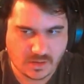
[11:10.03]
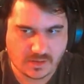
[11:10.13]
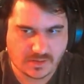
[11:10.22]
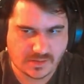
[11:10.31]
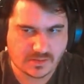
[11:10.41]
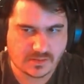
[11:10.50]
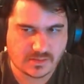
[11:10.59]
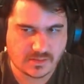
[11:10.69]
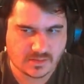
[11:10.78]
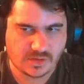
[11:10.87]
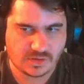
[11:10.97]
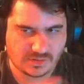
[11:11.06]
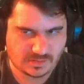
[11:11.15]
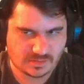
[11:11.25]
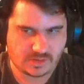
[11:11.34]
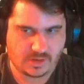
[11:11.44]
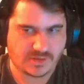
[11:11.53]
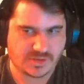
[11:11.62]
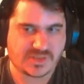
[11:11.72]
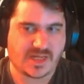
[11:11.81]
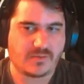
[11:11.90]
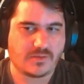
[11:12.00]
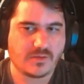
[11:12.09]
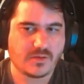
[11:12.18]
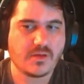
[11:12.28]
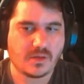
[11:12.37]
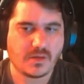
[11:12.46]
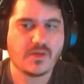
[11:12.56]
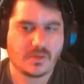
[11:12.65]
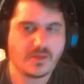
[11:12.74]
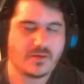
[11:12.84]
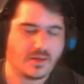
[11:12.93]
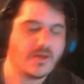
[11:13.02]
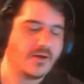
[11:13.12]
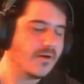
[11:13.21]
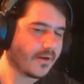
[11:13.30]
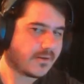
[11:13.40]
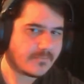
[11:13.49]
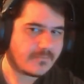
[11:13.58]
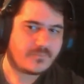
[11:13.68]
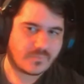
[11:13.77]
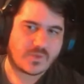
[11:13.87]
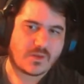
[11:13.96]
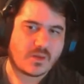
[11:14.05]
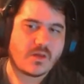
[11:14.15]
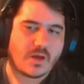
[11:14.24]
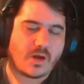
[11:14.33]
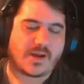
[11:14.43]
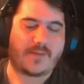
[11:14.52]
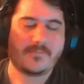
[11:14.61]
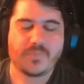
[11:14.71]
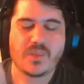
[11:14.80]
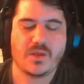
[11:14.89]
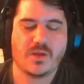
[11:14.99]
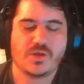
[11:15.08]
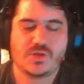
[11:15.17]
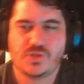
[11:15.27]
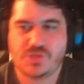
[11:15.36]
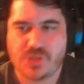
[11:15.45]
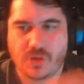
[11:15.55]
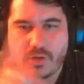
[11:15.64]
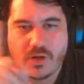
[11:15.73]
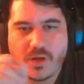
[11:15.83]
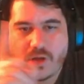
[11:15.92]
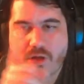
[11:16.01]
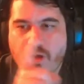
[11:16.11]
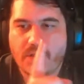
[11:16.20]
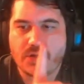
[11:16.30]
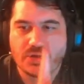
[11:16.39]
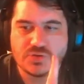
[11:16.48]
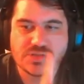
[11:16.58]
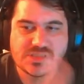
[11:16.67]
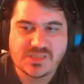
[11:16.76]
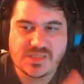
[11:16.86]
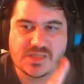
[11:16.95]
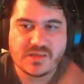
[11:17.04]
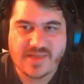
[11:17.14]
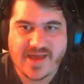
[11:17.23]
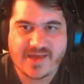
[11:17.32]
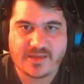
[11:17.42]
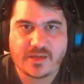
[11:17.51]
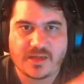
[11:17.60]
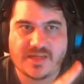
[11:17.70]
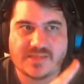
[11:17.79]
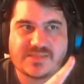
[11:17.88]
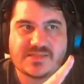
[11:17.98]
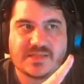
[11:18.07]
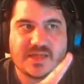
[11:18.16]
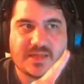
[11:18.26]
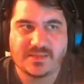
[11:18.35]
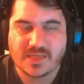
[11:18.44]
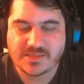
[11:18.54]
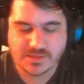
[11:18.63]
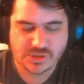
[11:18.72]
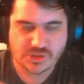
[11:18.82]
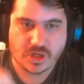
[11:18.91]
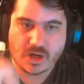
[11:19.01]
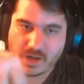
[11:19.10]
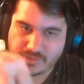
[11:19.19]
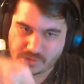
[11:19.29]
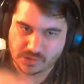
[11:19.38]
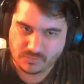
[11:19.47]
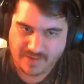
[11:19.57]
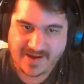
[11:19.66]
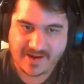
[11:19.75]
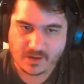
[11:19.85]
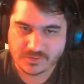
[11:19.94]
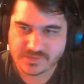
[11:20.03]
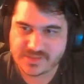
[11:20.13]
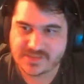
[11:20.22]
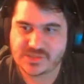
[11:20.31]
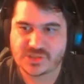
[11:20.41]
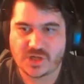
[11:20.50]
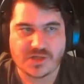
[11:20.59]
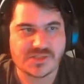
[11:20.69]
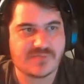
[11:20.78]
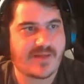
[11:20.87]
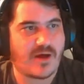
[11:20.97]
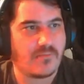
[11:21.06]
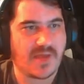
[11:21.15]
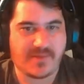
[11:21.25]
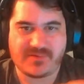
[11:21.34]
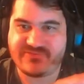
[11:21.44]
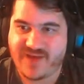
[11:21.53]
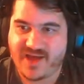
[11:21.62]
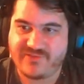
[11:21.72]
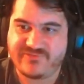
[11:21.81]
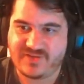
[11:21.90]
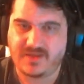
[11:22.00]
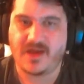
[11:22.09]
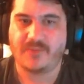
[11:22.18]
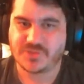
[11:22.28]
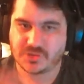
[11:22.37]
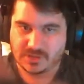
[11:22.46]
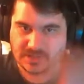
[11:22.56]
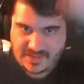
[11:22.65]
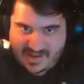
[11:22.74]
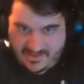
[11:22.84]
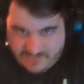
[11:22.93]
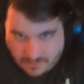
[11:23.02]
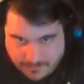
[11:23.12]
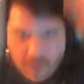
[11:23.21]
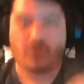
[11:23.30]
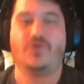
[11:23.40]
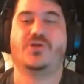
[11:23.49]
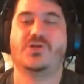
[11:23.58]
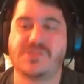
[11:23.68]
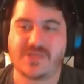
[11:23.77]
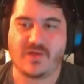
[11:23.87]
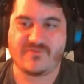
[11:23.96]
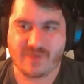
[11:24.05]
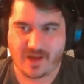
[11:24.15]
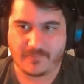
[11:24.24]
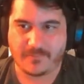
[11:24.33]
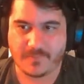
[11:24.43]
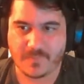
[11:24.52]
Okay. No, I get that. Yeah, that's in my head. I got you on that. You see the ladder, it doesn't start on the ground. It starts about maybe 5 feet up, so you're gonna have to pull yourself up.